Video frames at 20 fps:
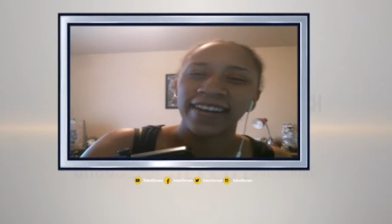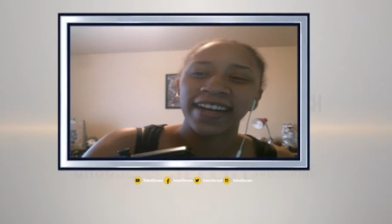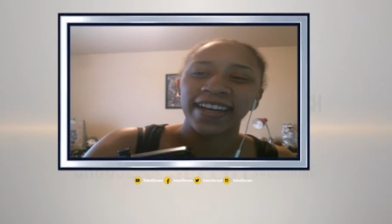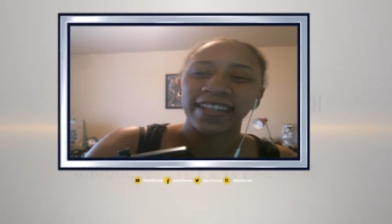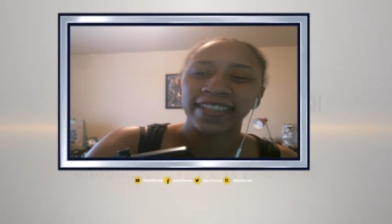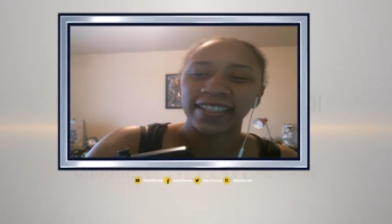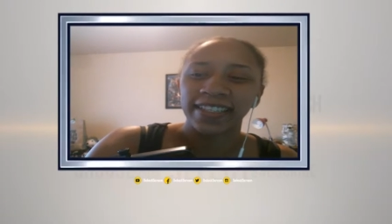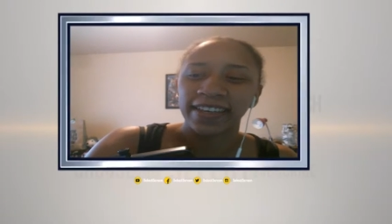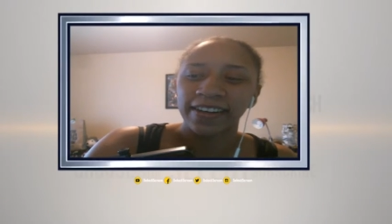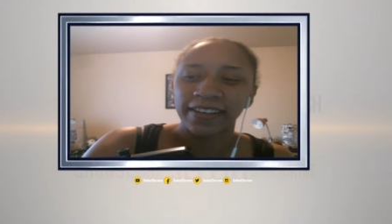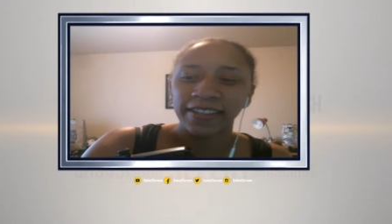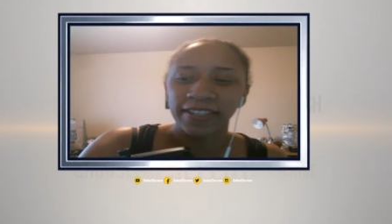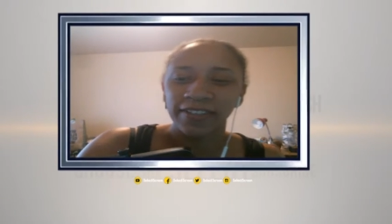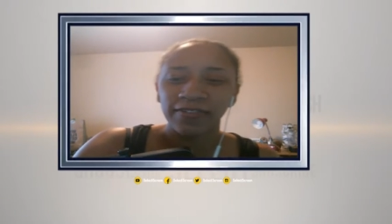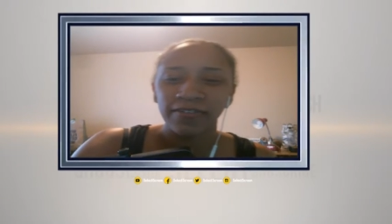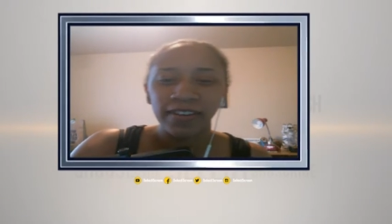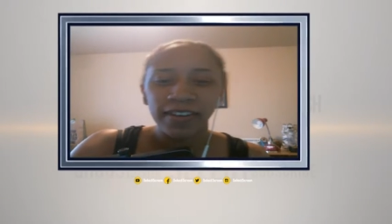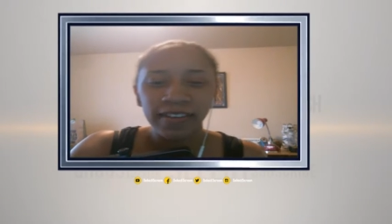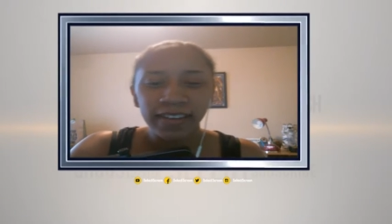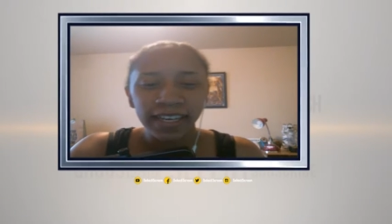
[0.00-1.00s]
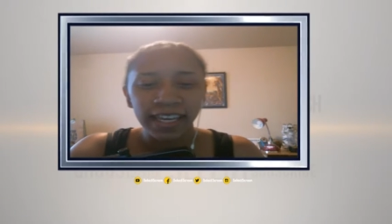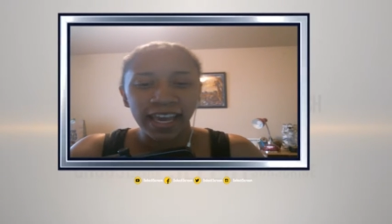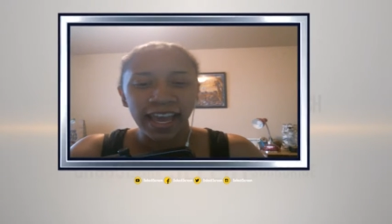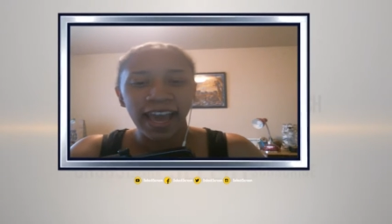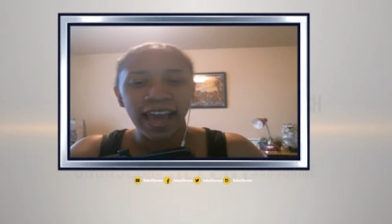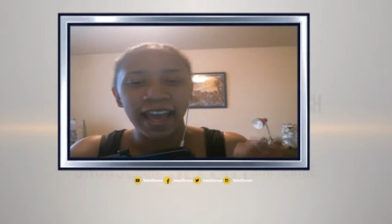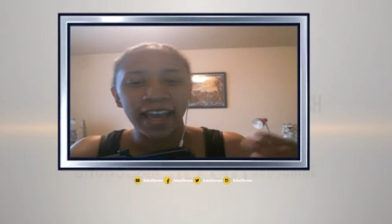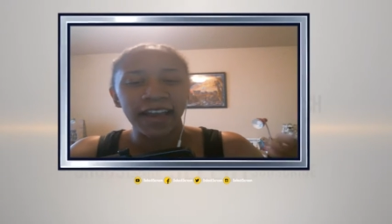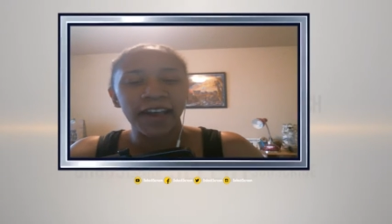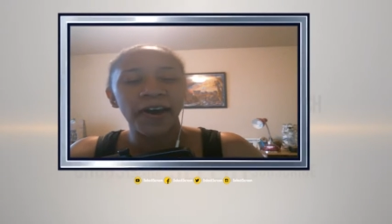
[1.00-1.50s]
and so you really
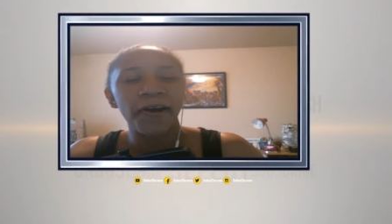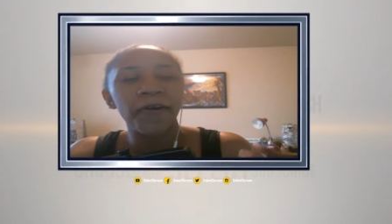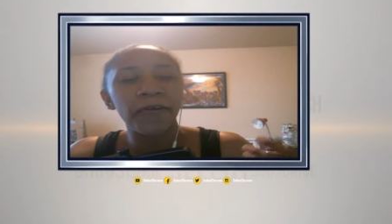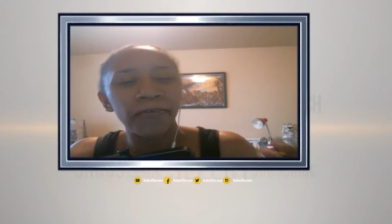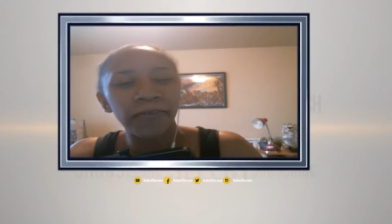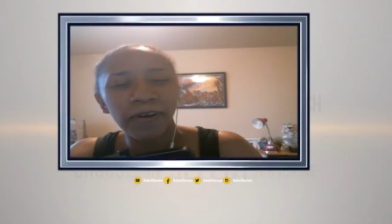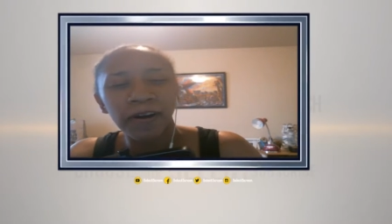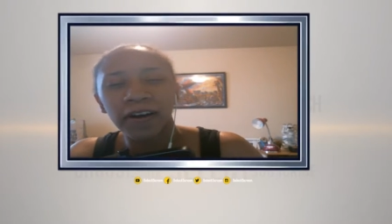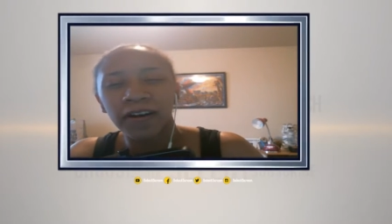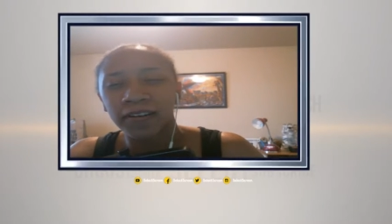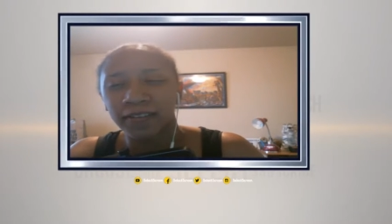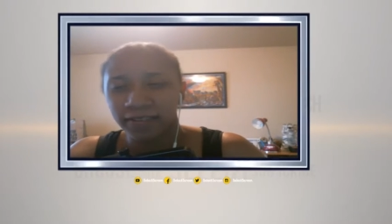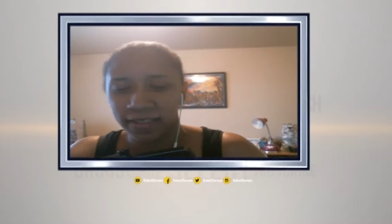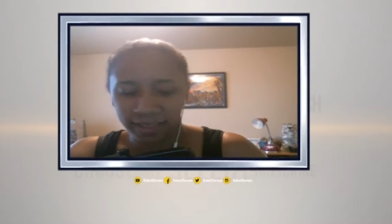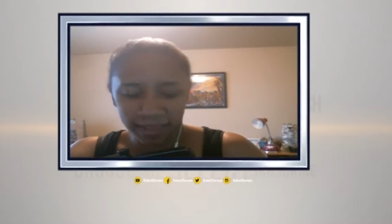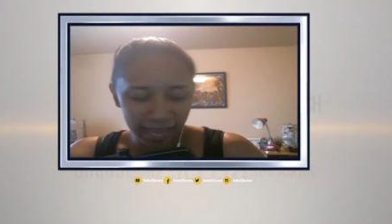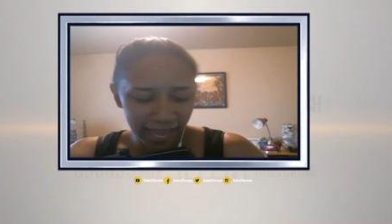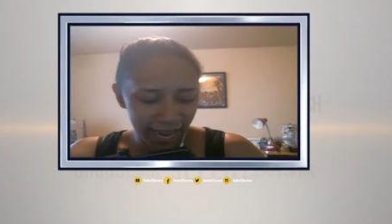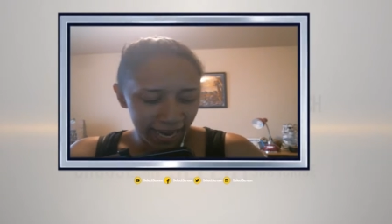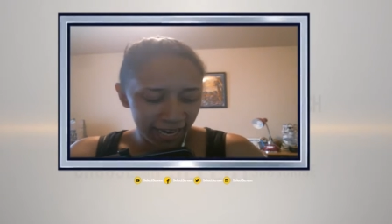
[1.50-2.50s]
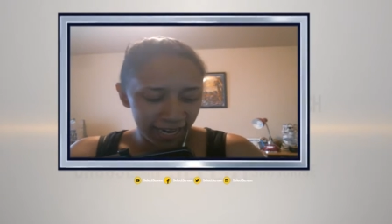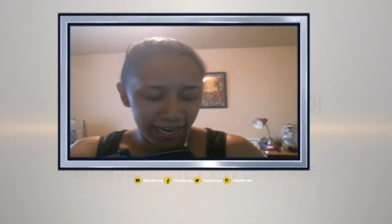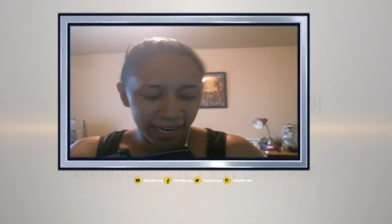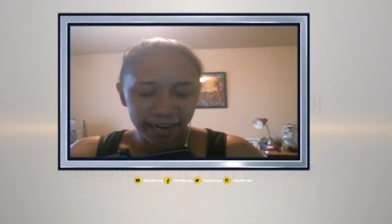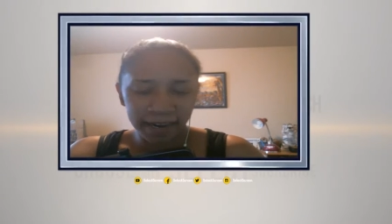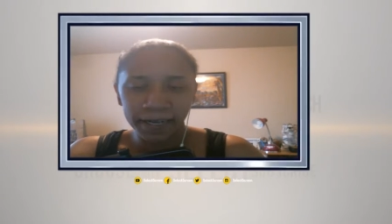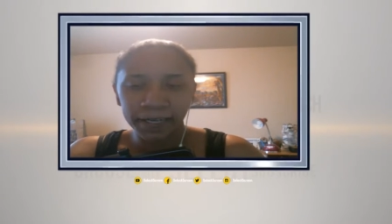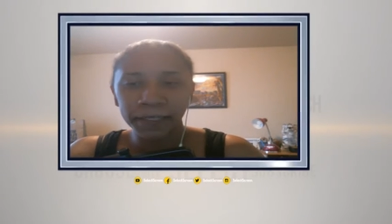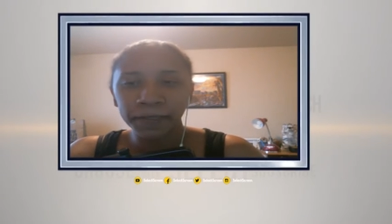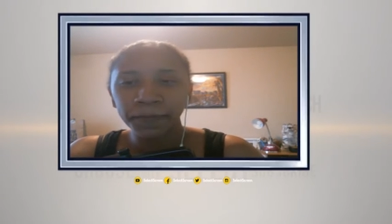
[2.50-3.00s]
can't go wrong with that, you
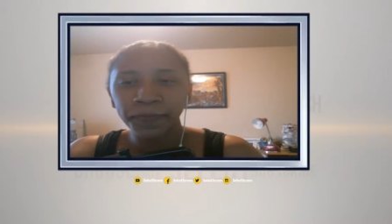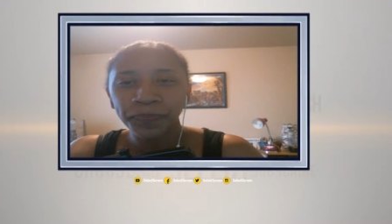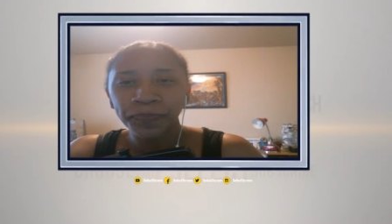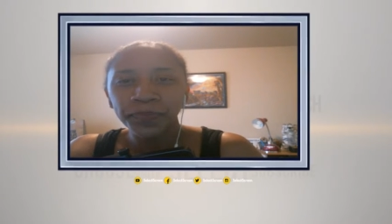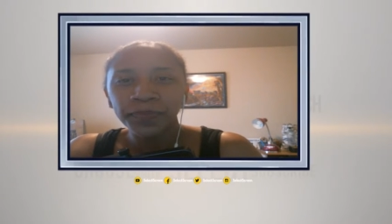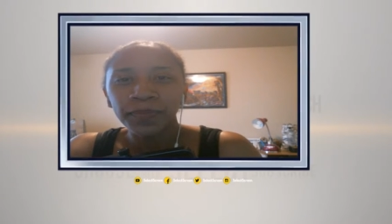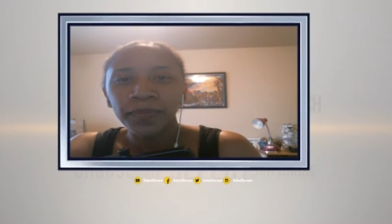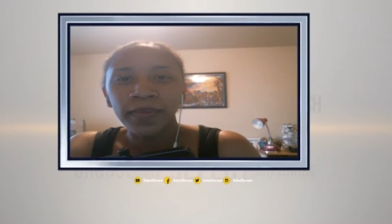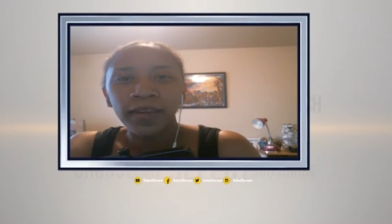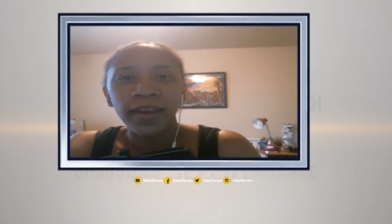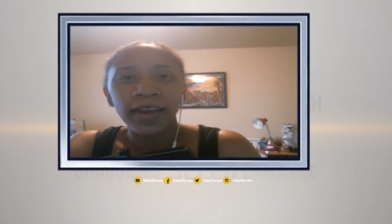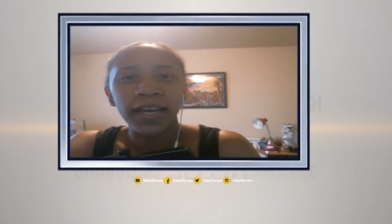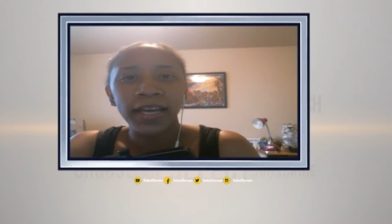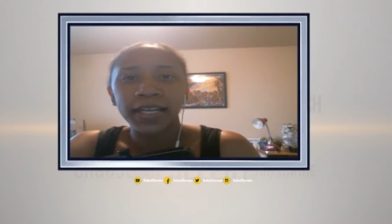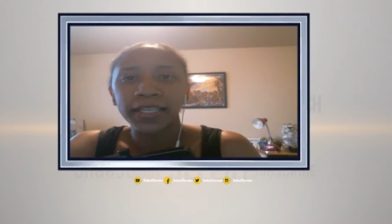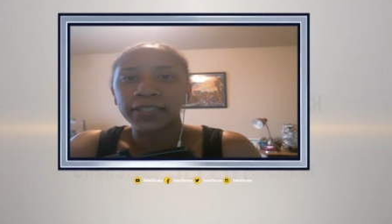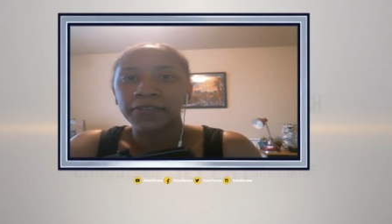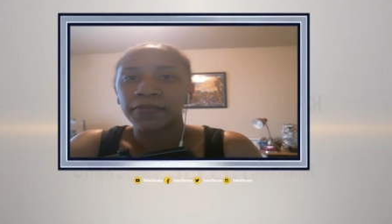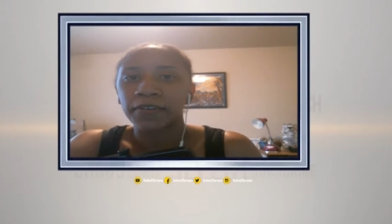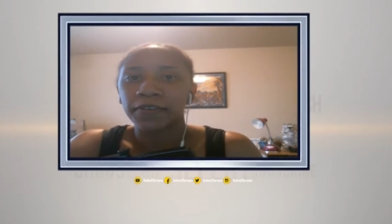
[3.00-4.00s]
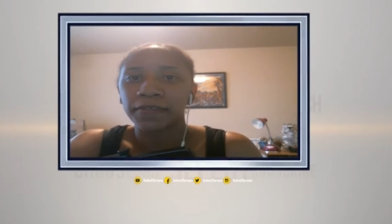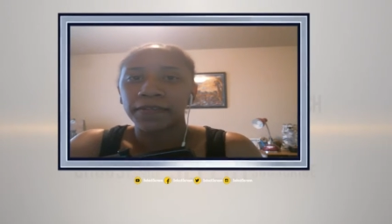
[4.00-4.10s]
know. It's for